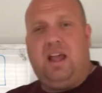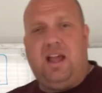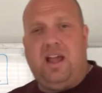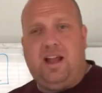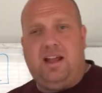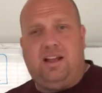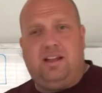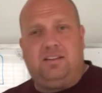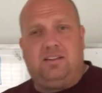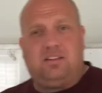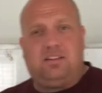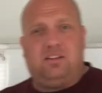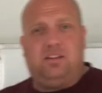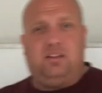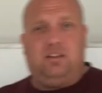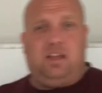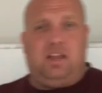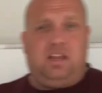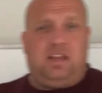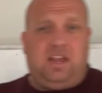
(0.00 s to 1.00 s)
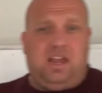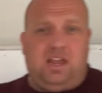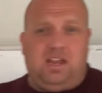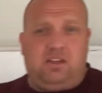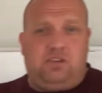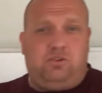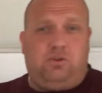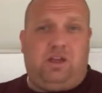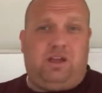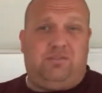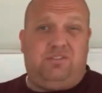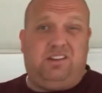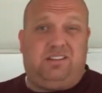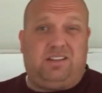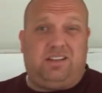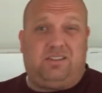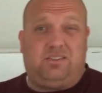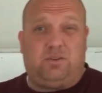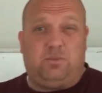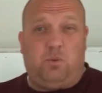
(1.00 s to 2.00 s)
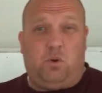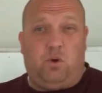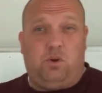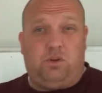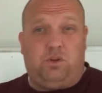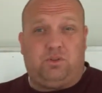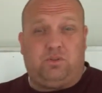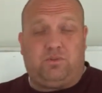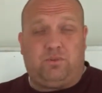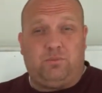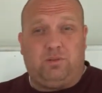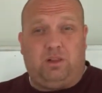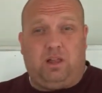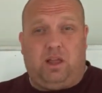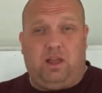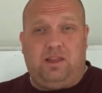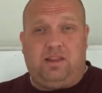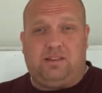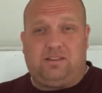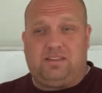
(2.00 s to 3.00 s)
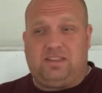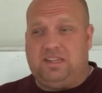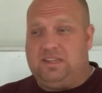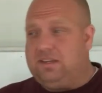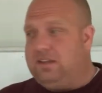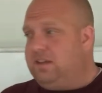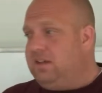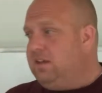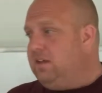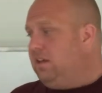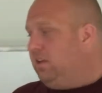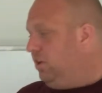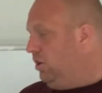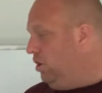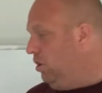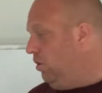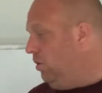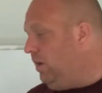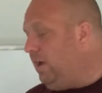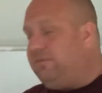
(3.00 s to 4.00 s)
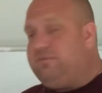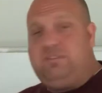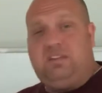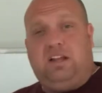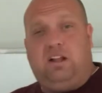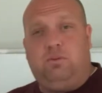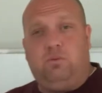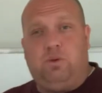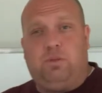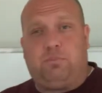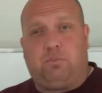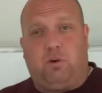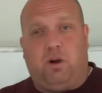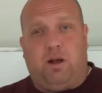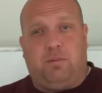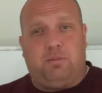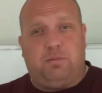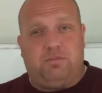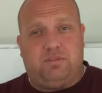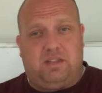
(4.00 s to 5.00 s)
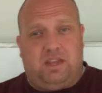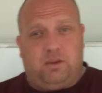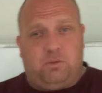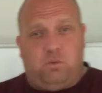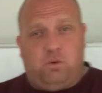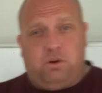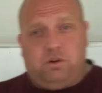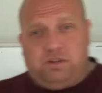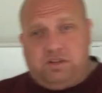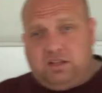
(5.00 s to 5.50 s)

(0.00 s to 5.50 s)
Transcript: to ask, like, hey, do you have any testimonials from clients that, have dealt with problems like we're